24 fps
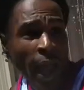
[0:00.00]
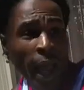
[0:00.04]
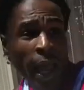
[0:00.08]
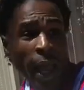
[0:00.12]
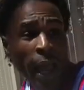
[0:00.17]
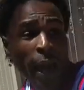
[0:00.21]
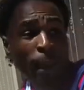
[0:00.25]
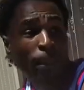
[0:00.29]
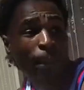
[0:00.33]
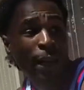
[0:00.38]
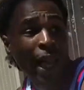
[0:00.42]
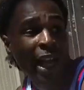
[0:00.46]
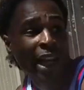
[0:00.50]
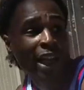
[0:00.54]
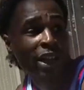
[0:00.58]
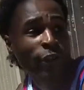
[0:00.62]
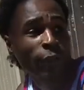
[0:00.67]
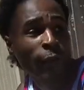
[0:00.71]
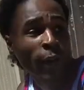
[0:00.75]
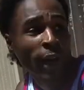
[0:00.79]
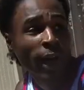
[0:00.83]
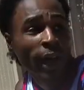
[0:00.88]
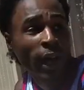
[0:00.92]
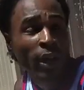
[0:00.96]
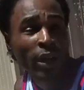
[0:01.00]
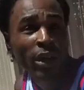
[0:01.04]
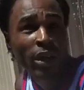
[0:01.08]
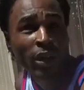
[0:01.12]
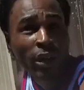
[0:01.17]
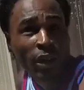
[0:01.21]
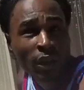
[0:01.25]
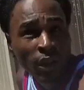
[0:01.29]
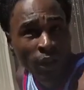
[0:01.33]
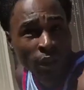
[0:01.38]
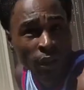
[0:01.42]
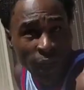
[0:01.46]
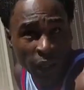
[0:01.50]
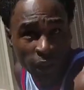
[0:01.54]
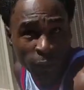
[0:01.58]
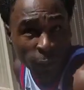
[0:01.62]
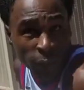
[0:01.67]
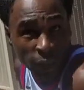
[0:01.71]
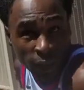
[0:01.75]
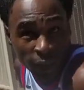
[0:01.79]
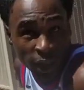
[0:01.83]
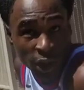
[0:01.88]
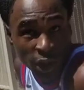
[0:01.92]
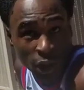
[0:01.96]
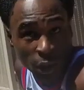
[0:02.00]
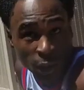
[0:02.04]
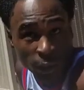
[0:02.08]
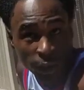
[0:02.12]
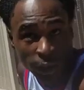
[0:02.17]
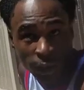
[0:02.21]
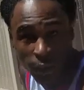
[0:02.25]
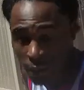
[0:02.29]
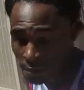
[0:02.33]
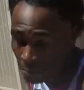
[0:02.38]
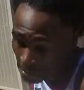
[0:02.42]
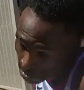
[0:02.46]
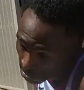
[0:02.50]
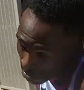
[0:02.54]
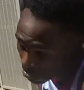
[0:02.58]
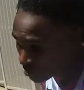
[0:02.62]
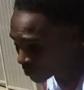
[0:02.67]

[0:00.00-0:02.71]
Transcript: Hey, I'm black as fuck out here. That's what the issue is.